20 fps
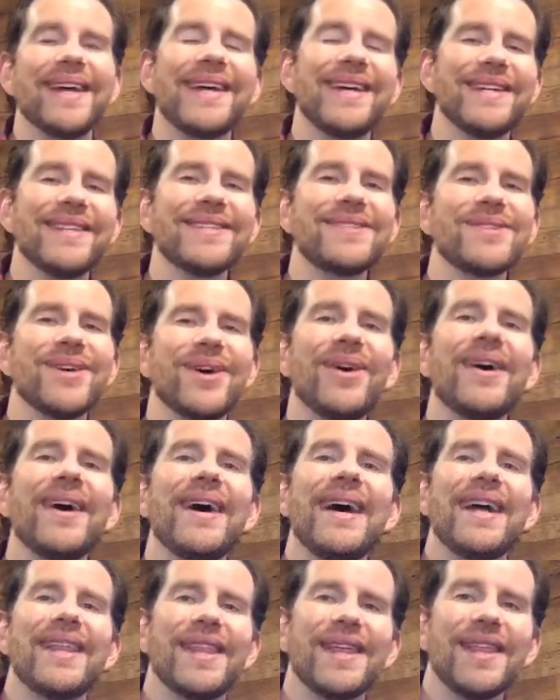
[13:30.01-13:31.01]
And so
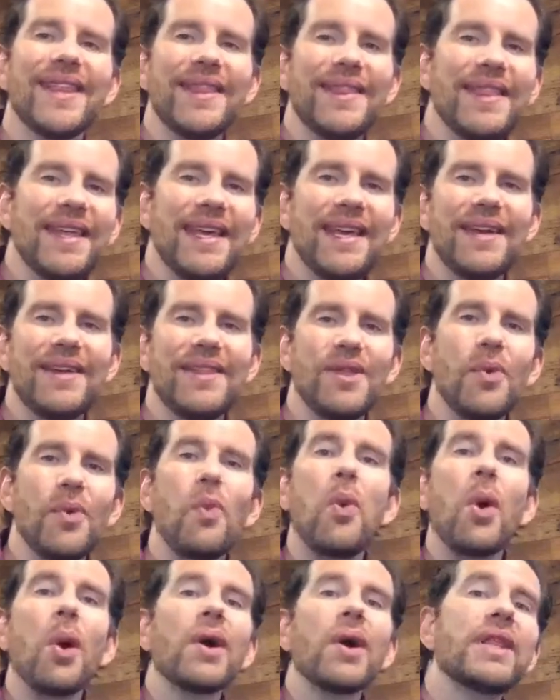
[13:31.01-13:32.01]
the
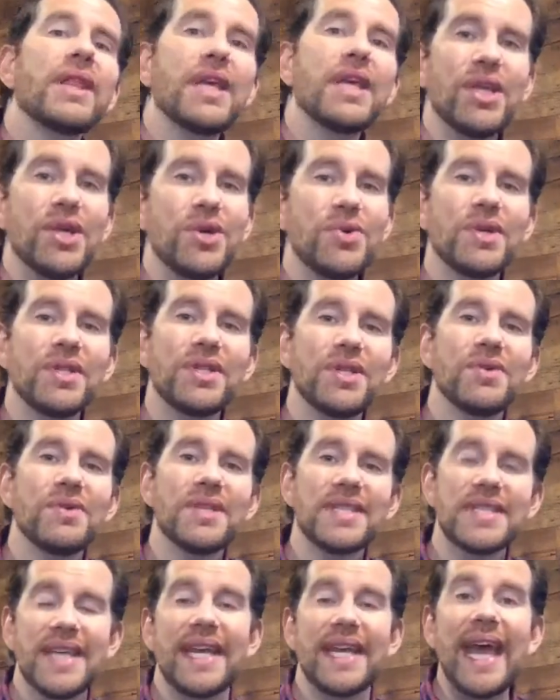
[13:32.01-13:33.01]
work that you would do in
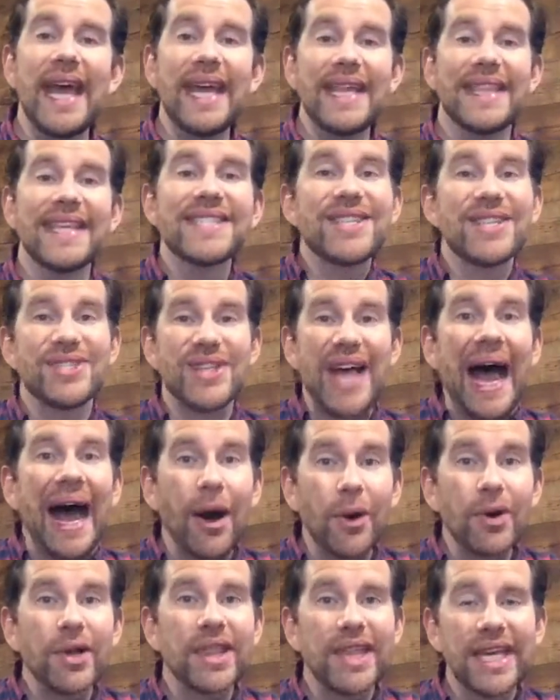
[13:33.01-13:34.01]
saying, hey, this is
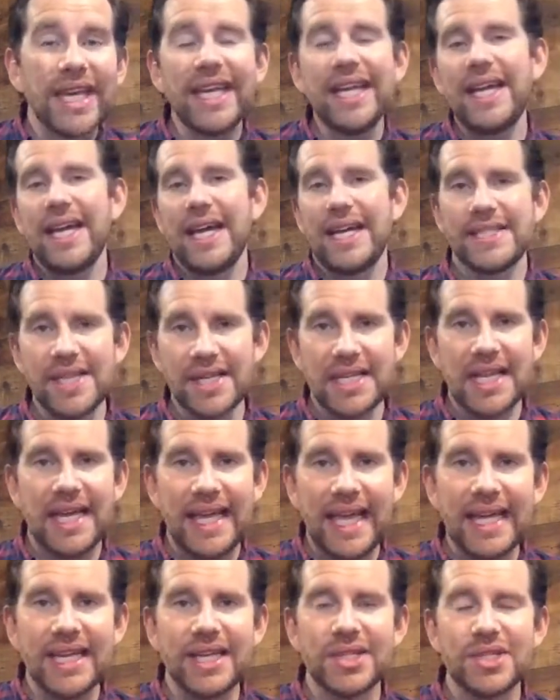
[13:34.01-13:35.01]
our thing, as I
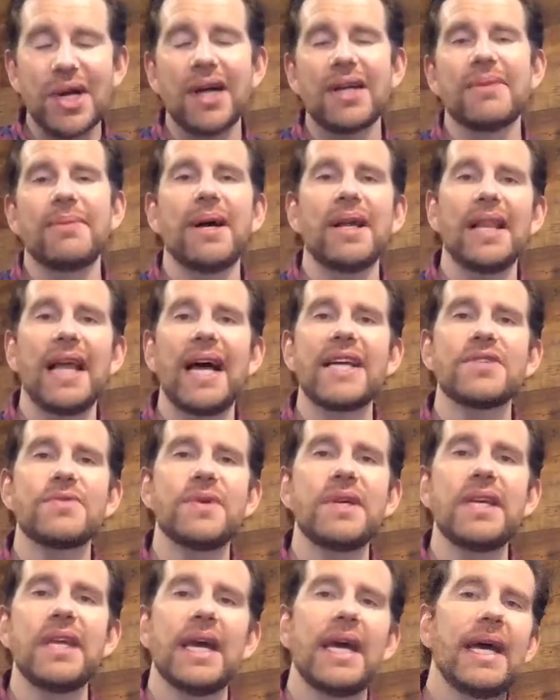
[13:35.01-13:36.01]
again talked about last
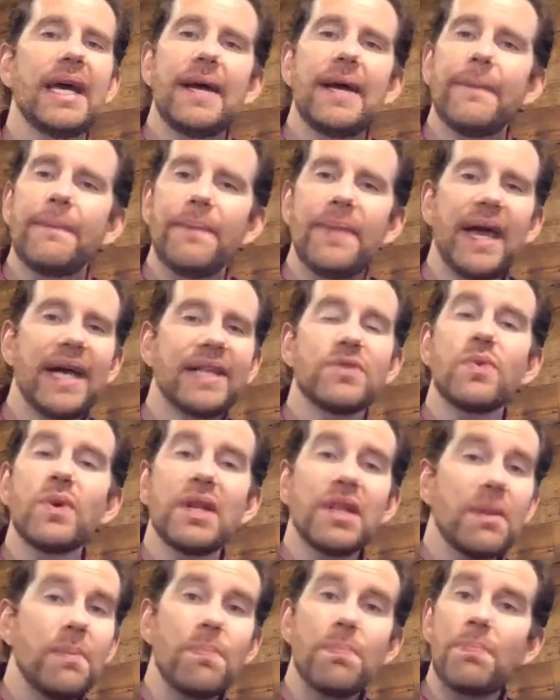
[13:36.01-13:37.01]
week, that's one of
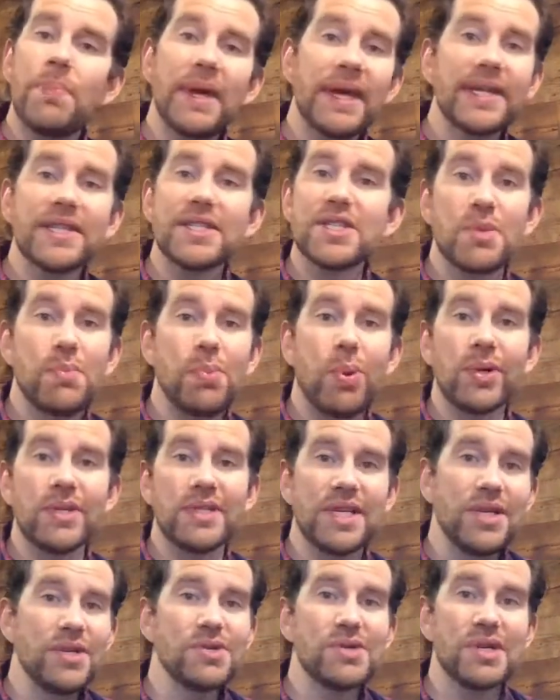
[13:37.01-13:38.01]
the biggest supports
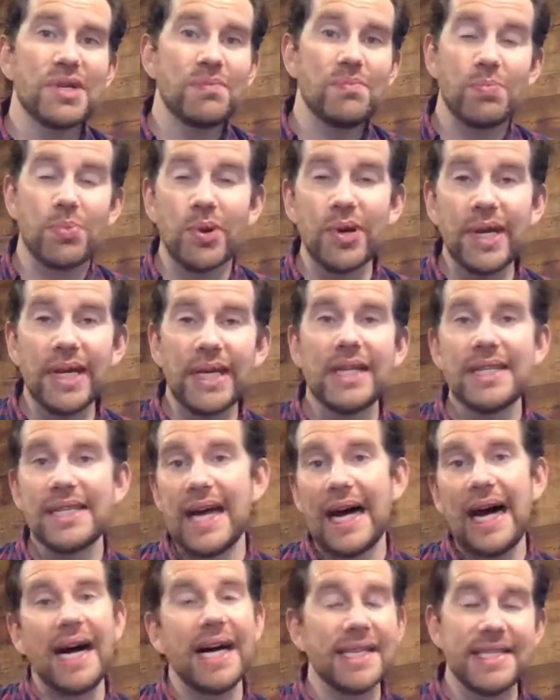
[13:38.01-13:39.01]
that you could bring to
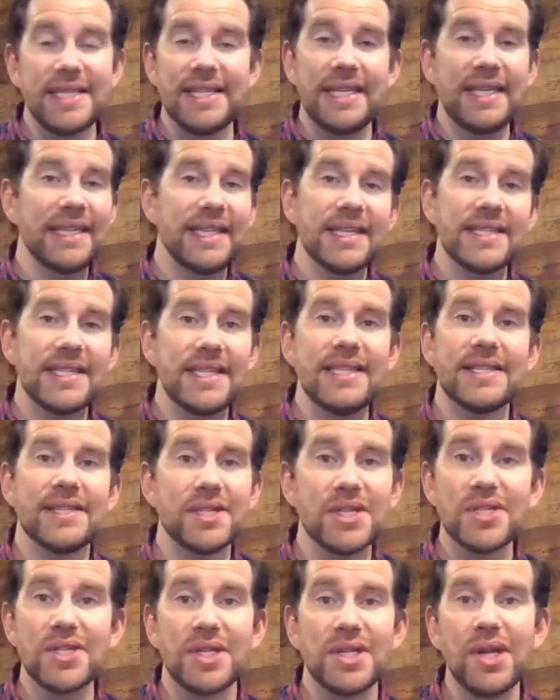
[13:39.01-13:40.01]
us in this season,
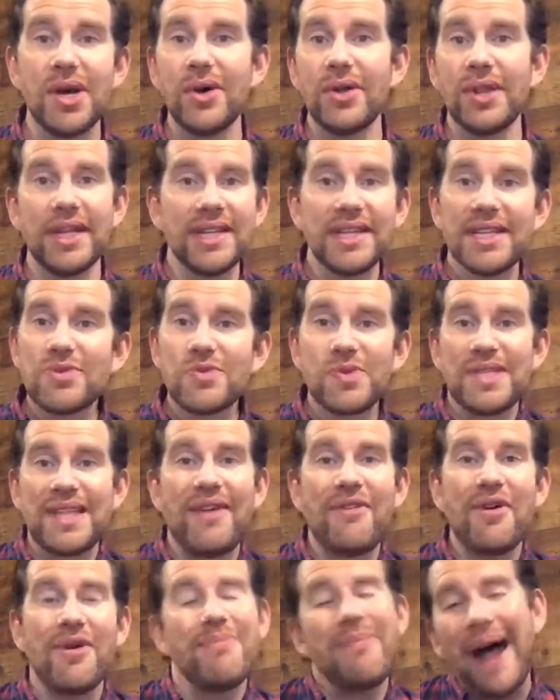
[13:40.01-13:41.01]
just to know that this was
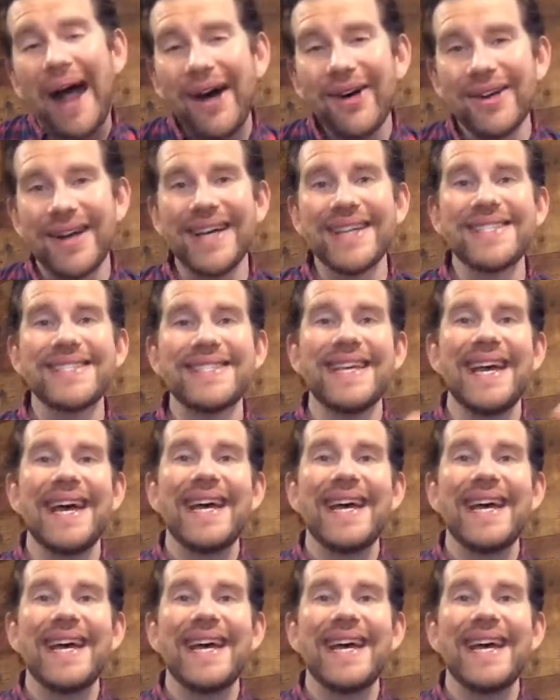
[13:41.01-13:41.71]
never about us.